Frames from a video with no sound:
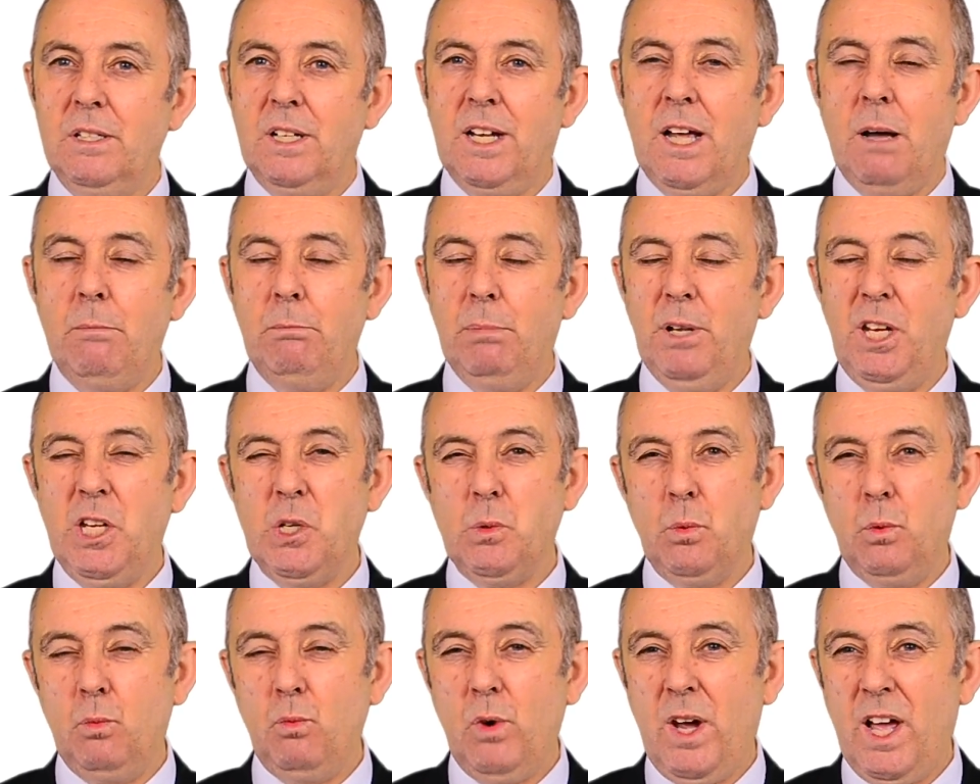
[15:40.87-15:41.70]
The
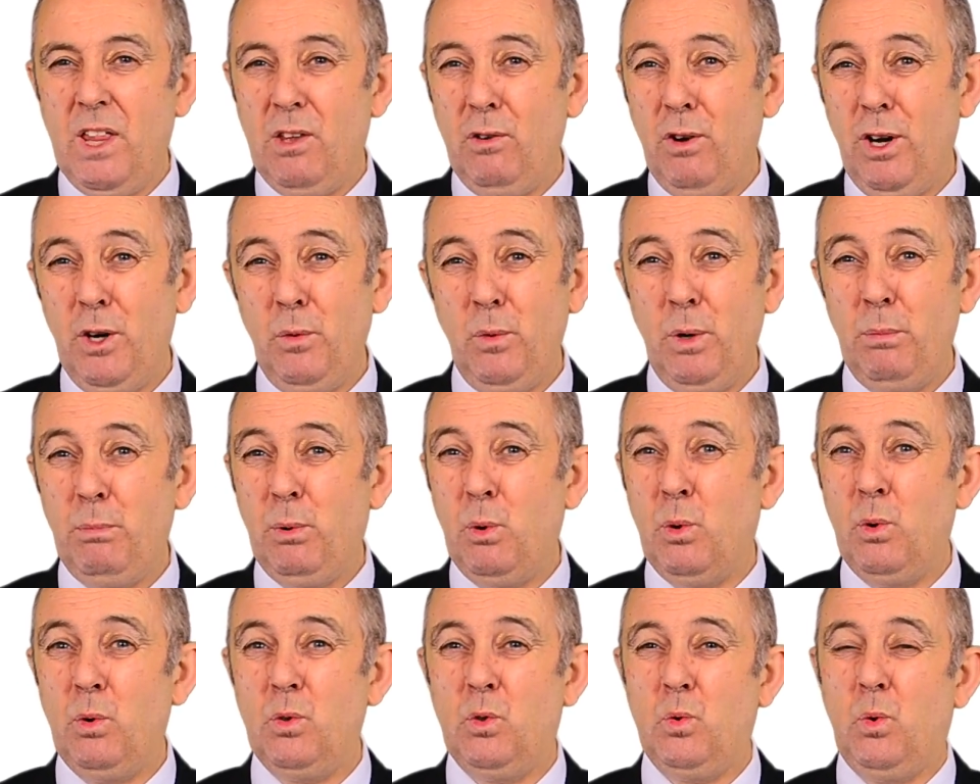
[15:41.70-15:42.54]
companies would rather only
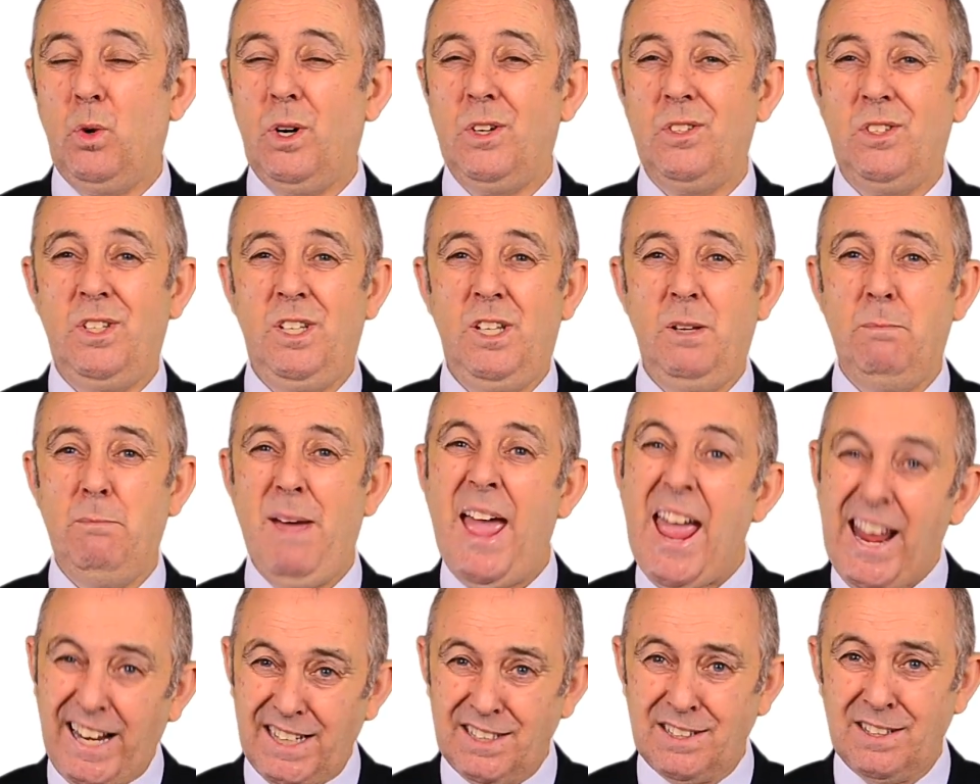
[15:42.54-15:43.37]
report twice a year
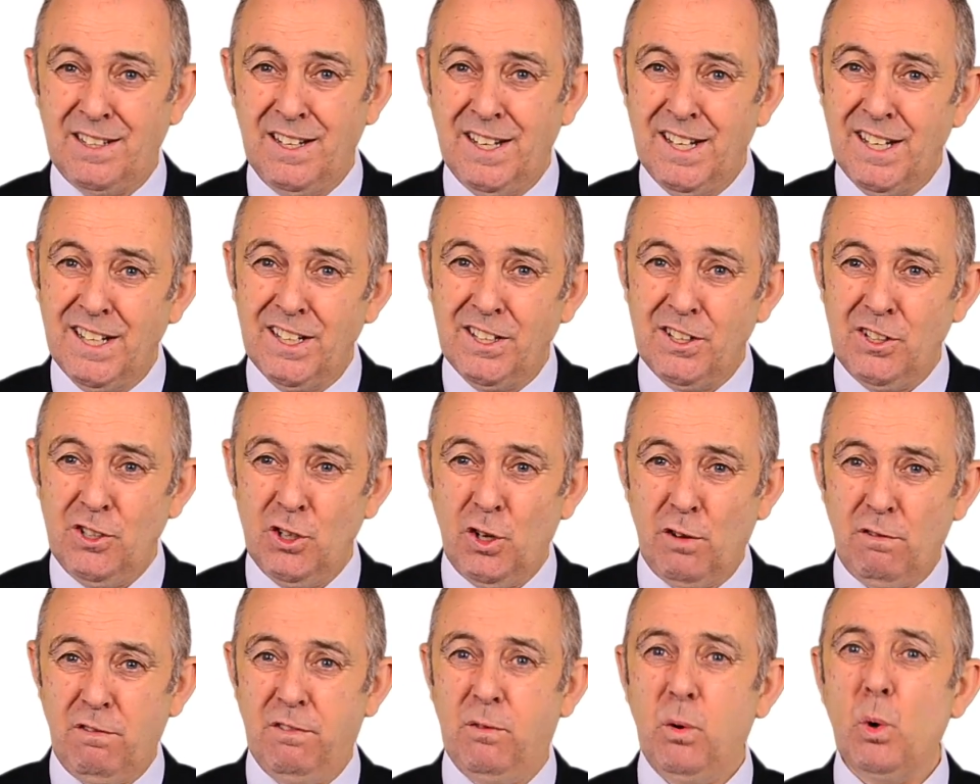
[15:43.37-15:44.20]
max,
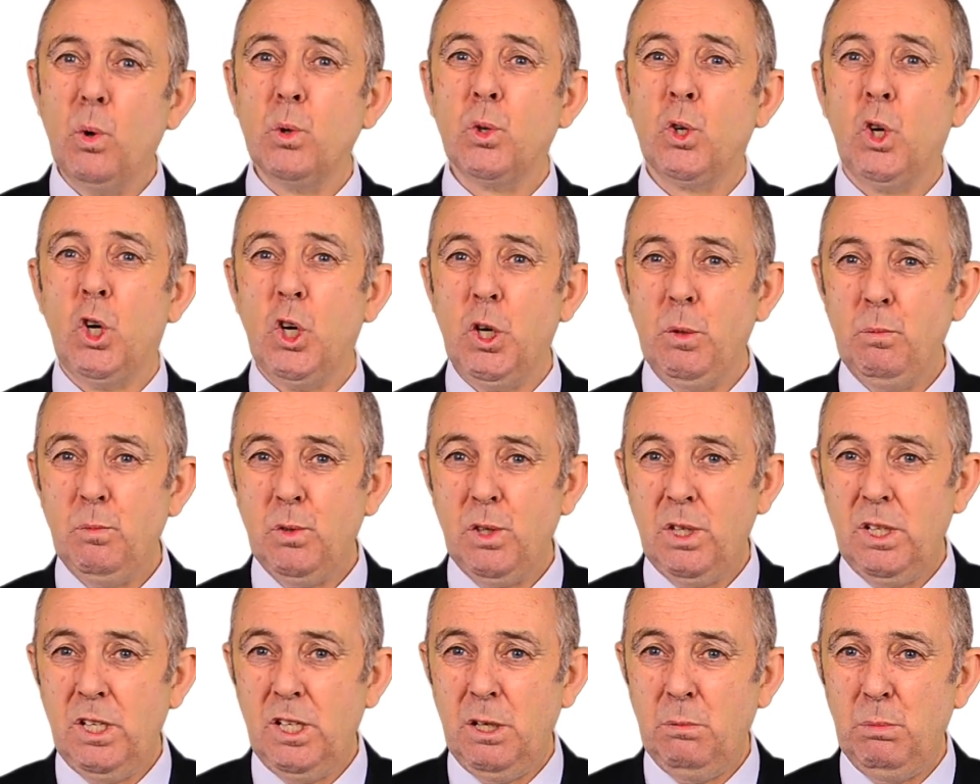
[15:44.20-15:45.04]
not 4 times
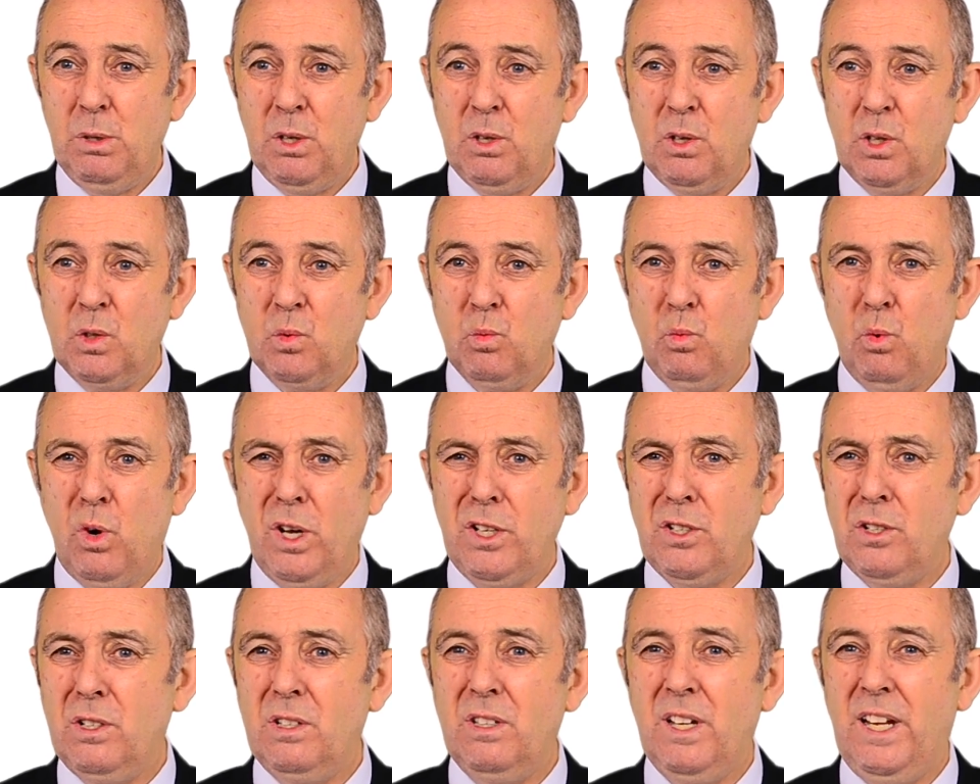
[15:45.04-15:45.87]
a year, because why
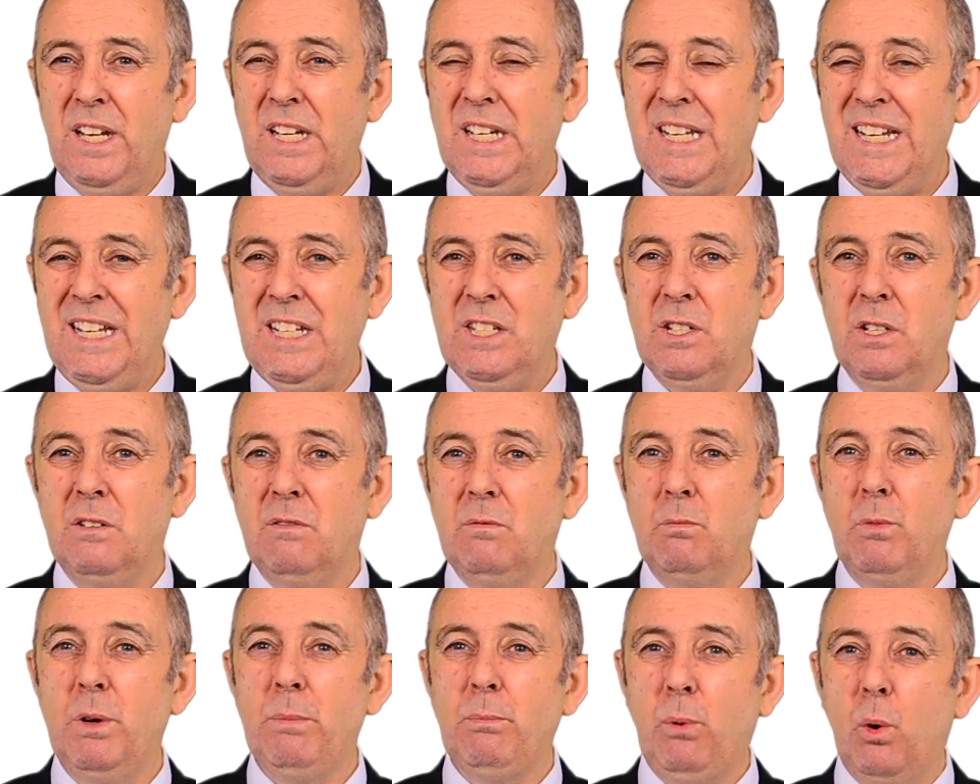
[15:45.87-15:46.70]
should they need to
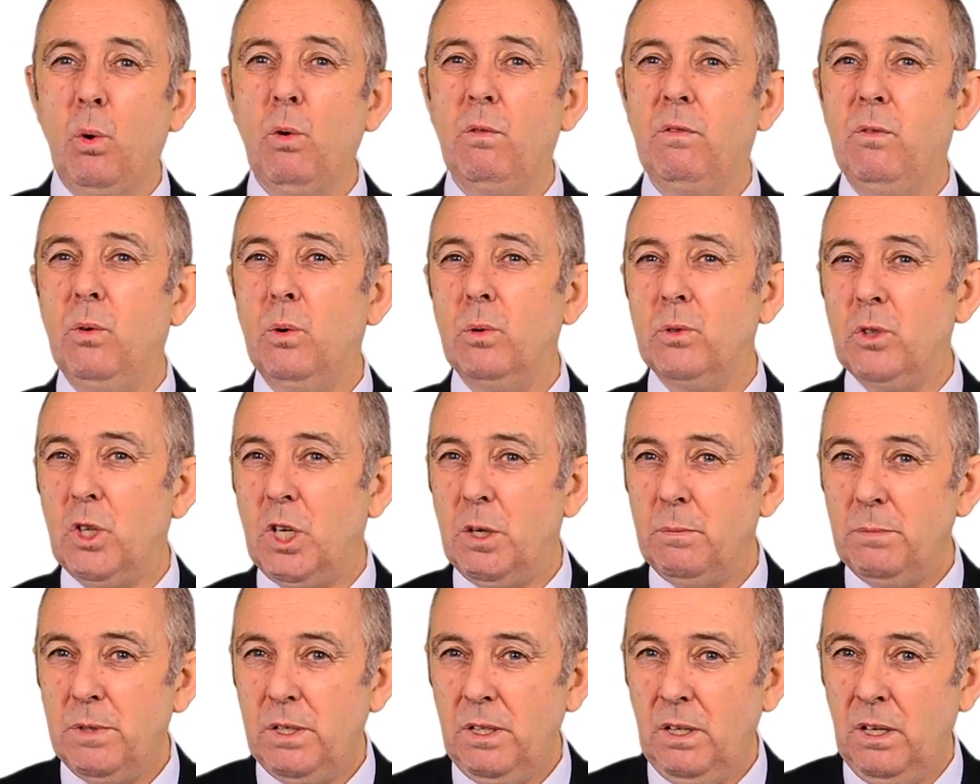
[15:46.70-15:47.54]
report 4
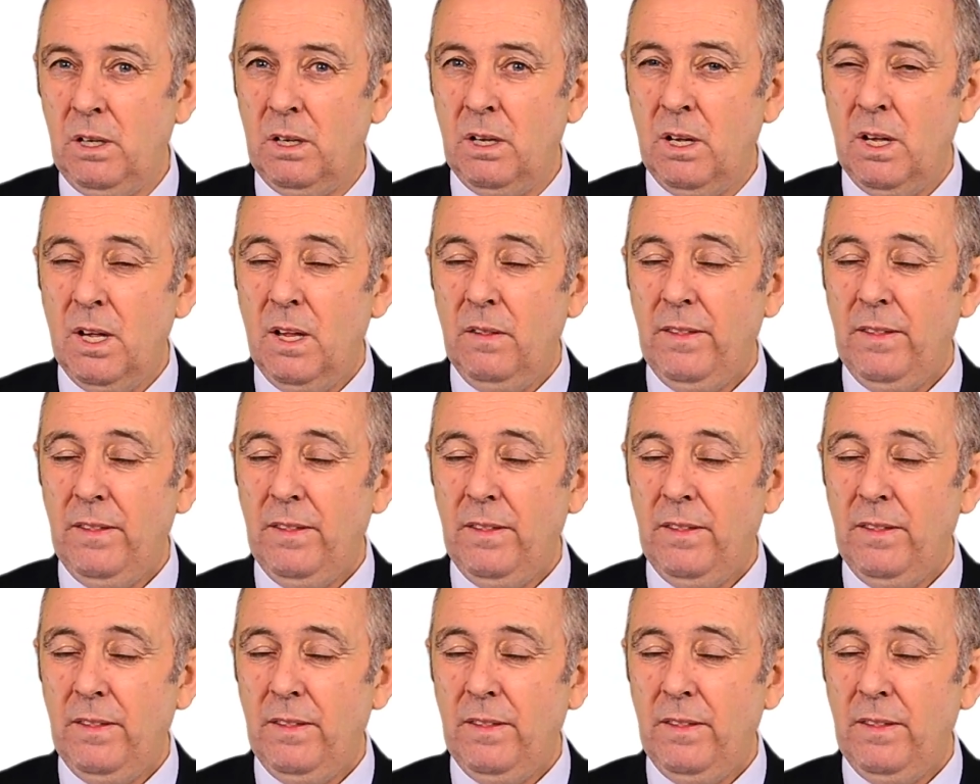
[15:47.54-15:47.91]
times a year?